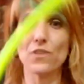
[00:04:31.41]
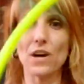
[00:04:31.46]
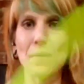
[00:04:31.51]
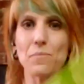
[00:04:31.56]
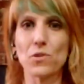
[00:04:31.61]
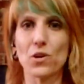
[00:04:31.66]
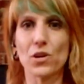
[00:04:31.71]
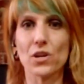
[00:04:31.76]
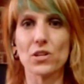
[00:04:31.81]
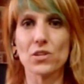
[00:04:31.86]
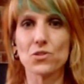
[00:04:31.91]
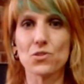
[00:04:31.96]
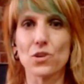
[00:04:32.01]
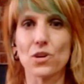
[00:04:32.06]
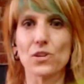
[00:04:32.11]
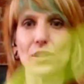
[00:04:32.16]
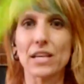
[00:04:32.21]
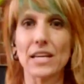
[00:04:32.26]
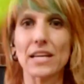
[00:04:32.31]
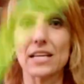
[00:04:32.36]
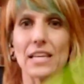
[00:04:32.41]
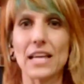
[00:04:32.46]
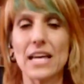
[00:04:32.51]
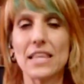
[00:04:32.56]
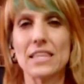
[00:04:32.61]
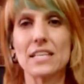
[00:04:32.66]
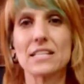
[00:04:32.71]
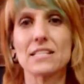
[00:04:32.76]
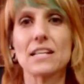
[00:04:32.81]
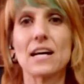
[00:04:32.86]
I'm not controlling it like
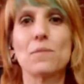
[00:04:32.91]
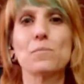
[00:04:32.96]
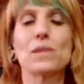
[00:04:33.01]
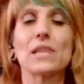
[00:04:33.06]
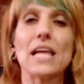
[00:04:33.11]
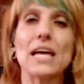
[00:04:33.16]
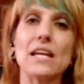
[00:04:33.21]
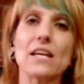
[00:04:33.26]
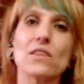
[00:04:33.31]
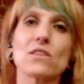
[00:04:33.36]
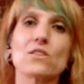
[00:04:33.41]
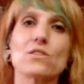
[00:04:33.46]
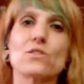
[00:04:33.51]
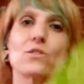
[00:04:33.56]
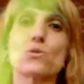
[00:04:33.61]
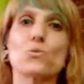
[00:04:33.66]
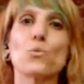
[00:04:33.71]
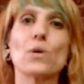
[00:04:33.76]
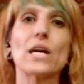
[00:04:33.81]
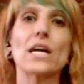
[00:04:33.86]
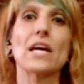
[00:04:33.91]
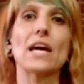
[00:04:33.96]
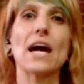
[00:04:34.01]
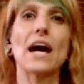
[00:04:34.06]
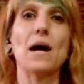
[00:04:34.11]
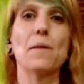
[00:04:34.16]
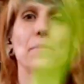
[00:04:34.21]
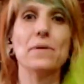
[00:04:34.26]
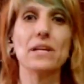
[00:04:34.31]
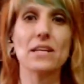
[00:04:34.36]
this. I'm letting the swing
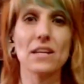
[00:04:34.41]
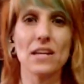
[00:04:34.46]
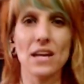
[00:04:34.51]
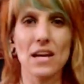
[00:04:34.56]
happen.